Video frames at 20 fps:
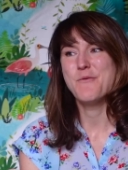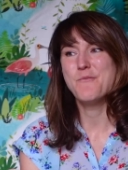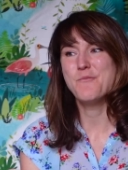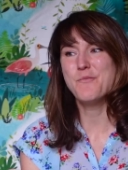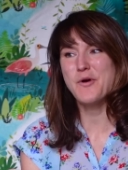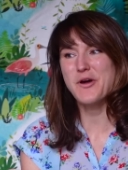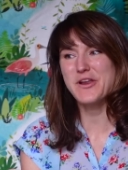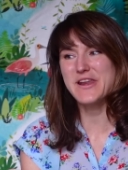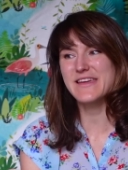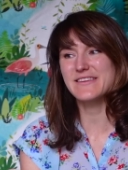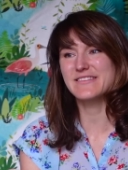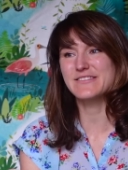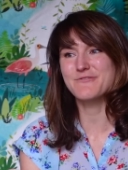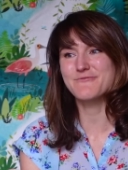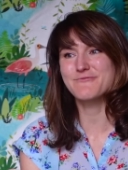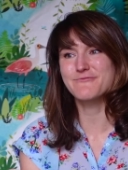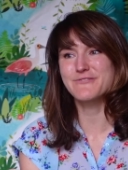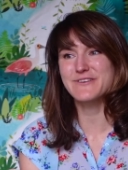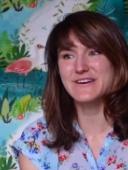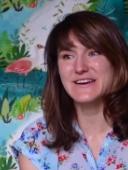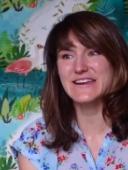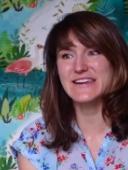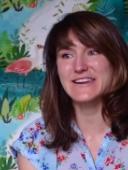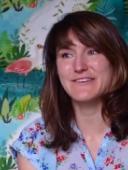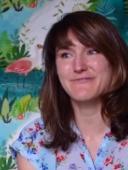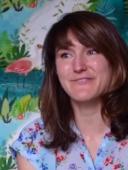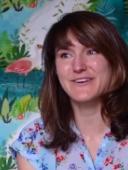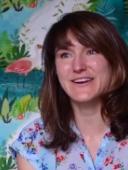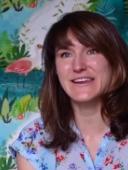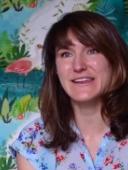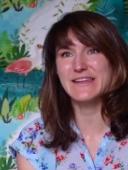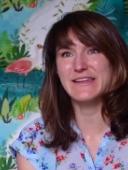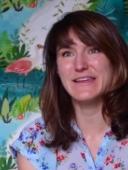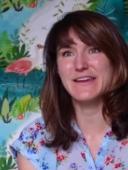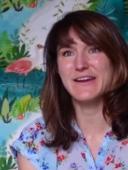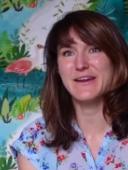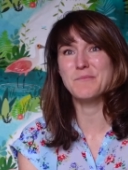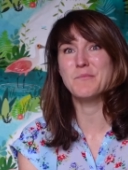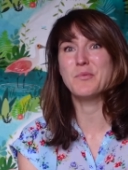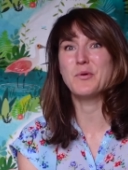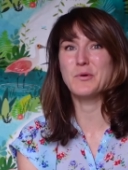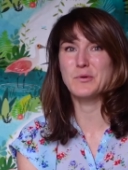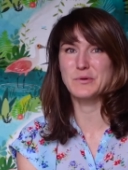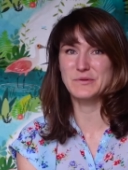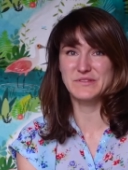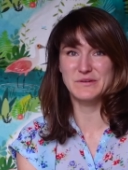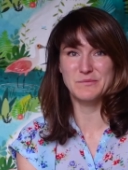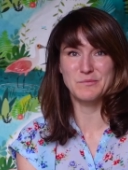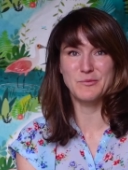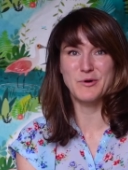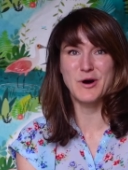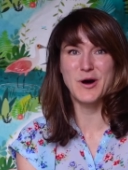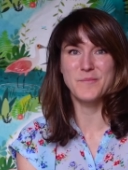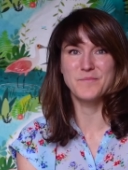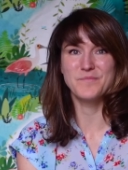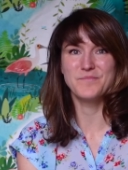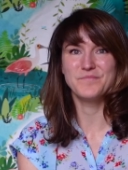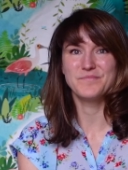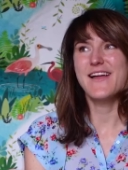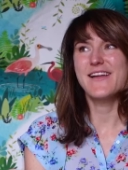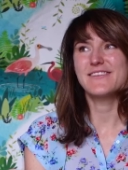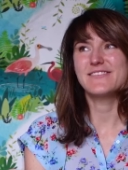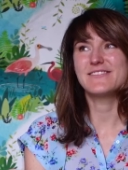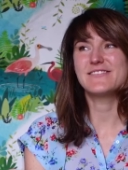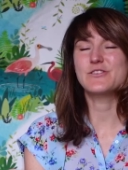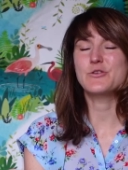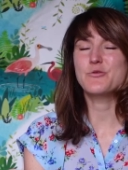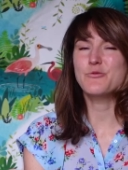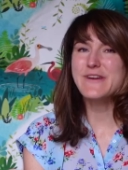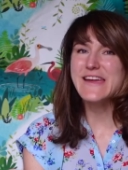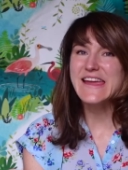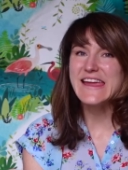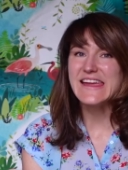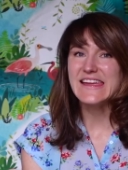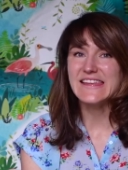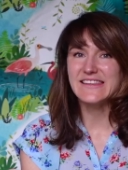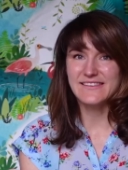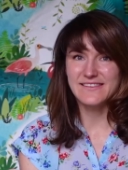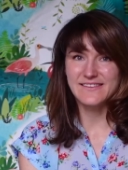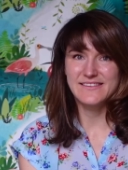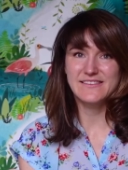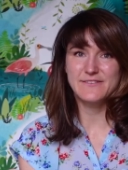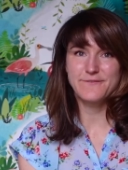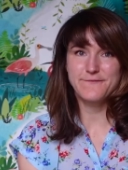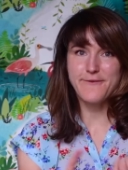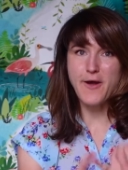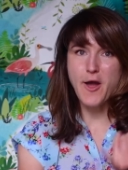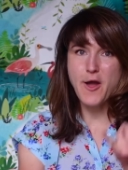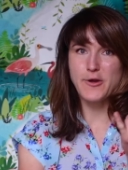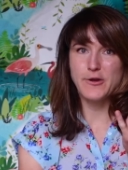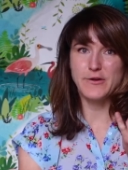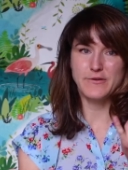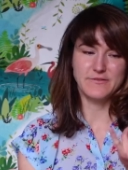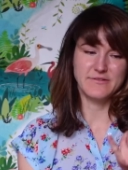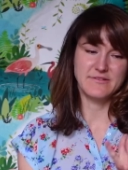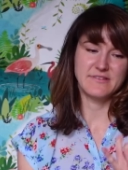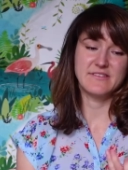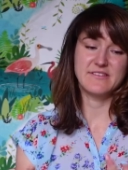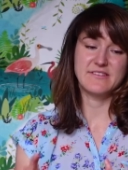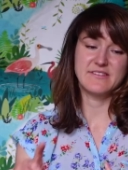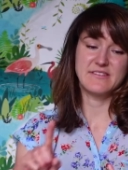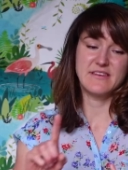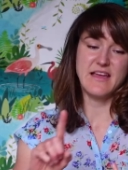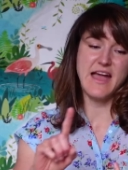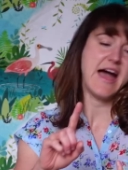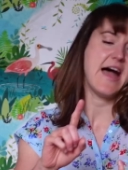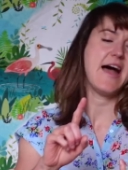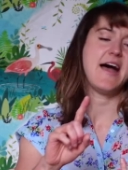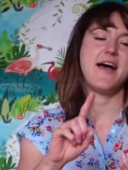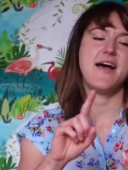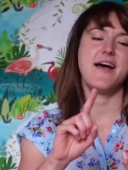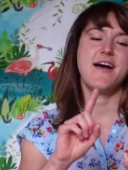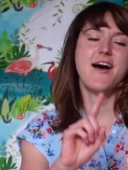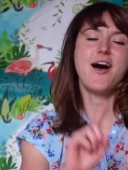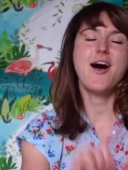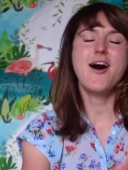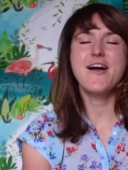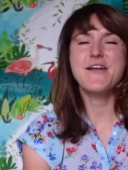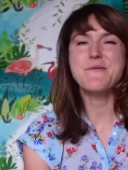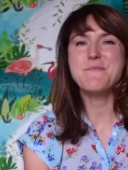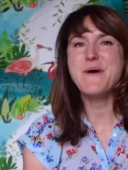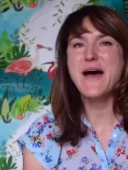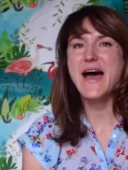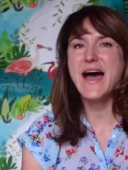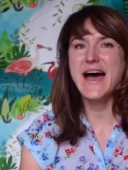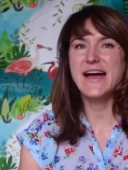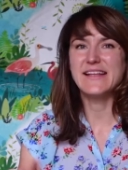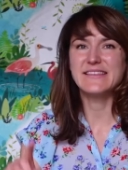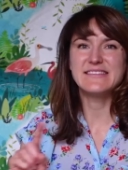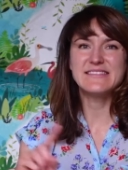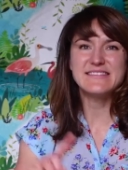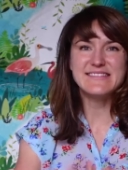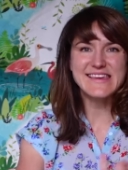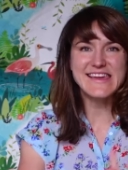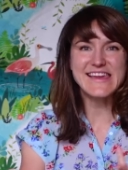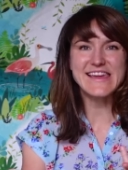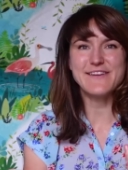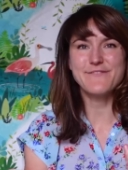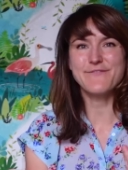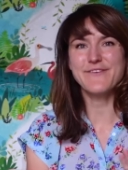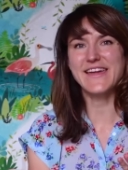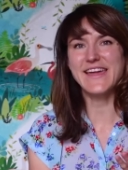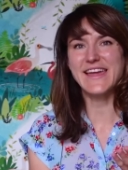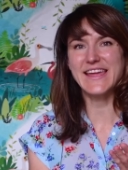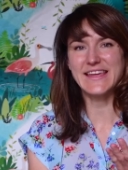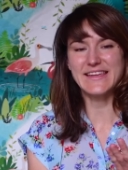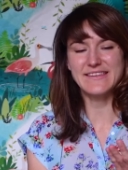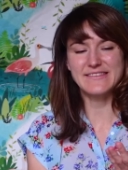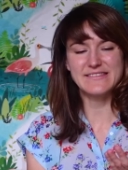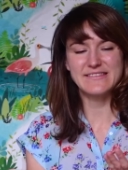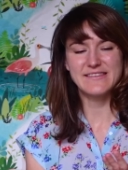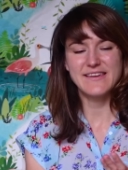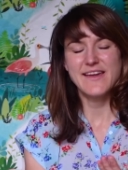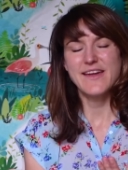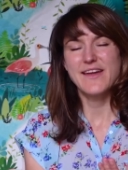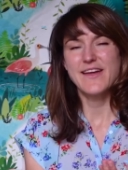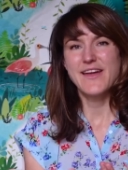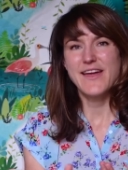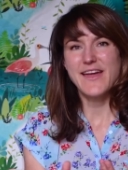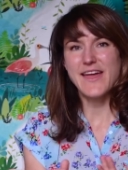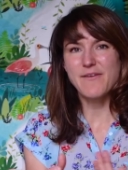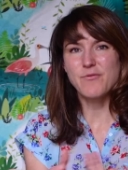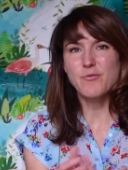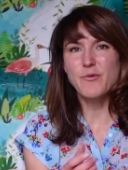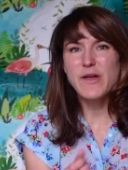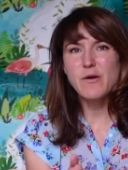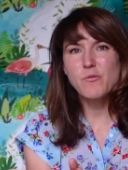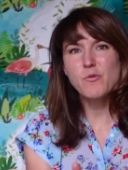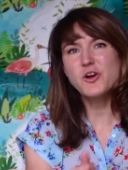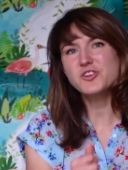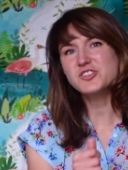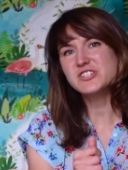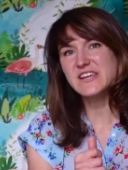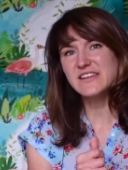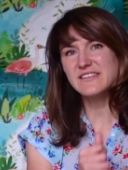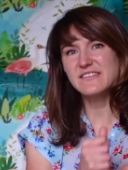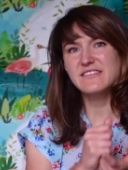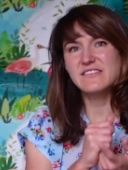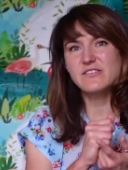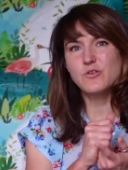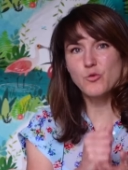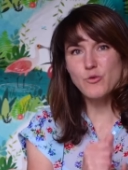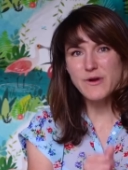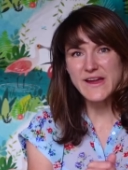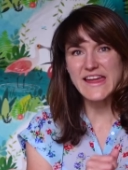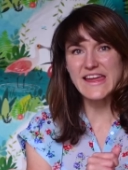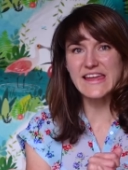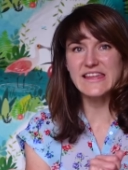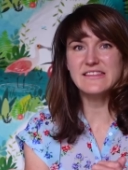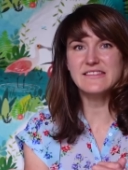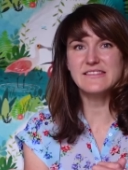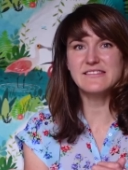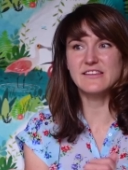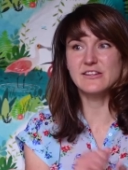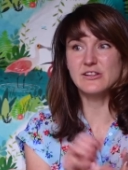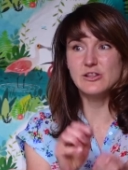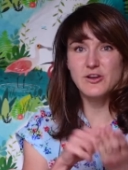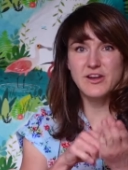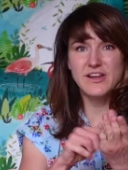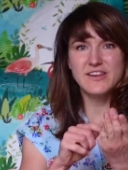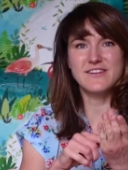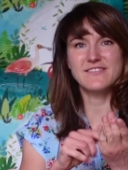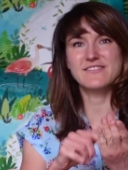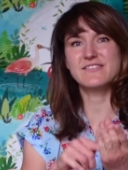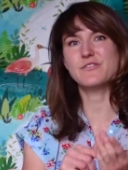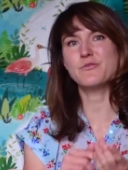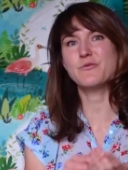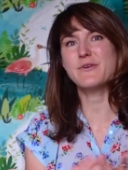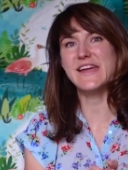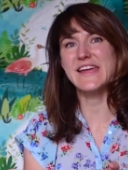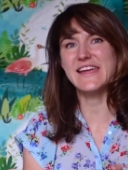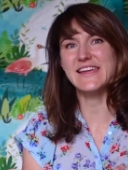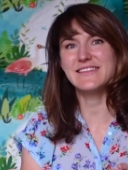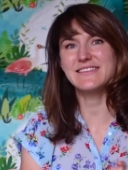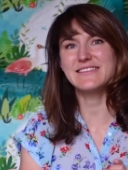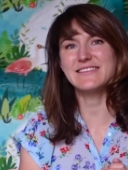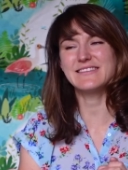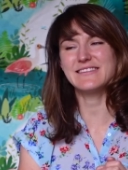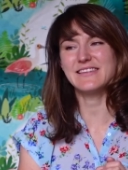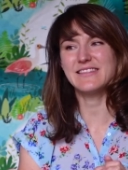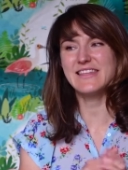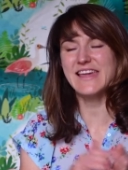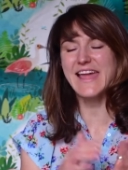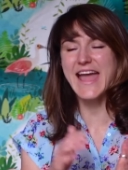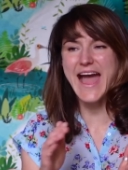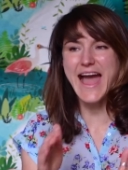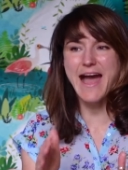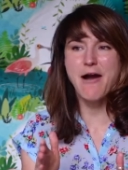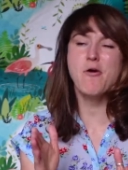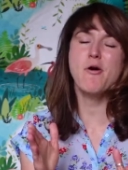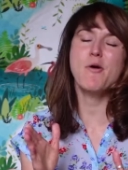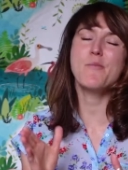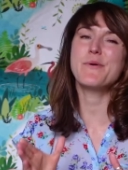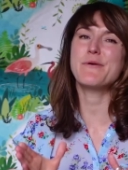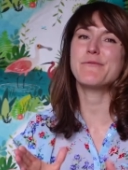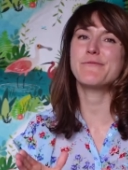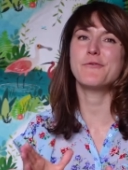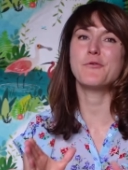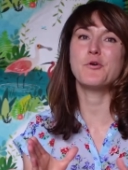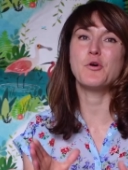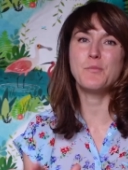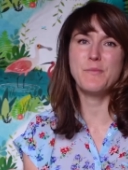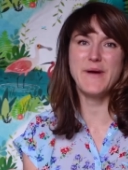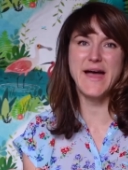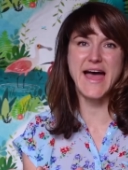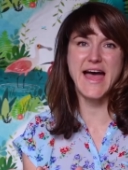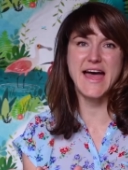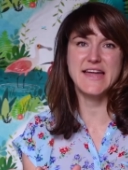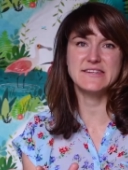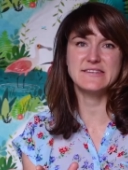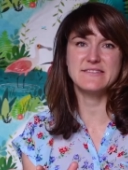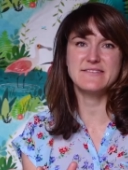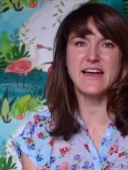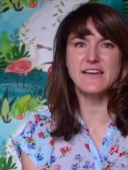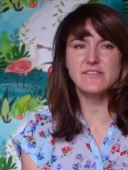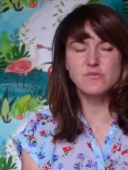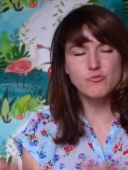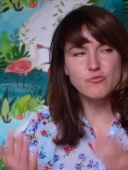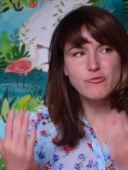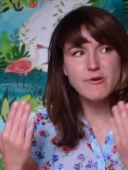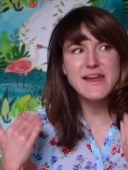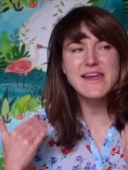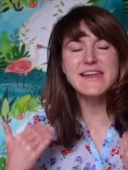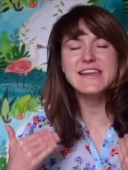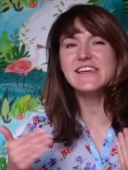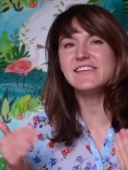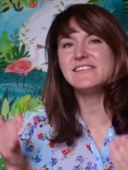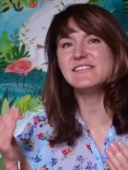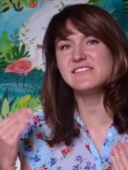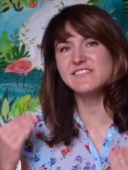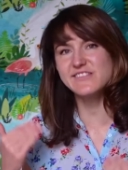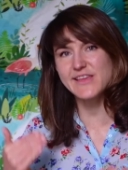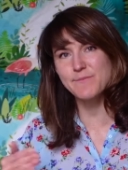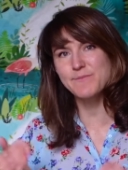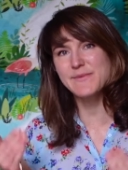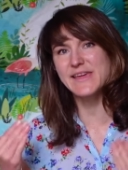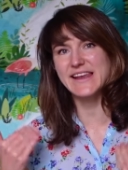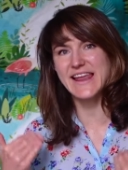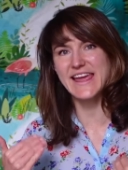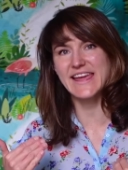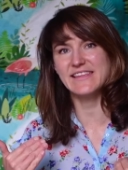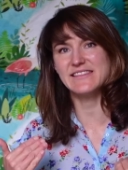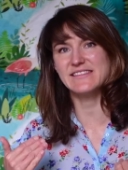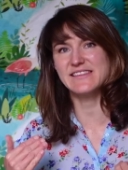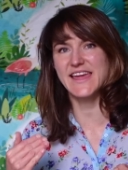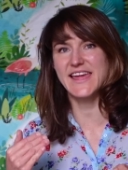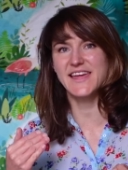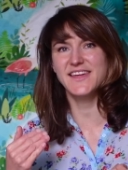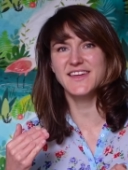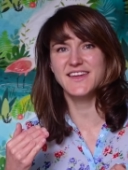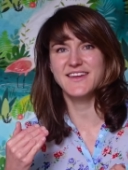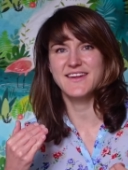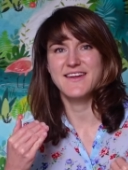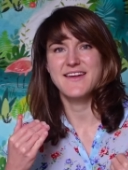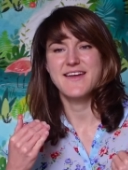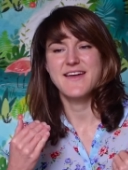but it's a really, really important one. Screens, phones, iPads, TVs. If we're watching screens and looking at screens the hour before bed, that's really stimulating,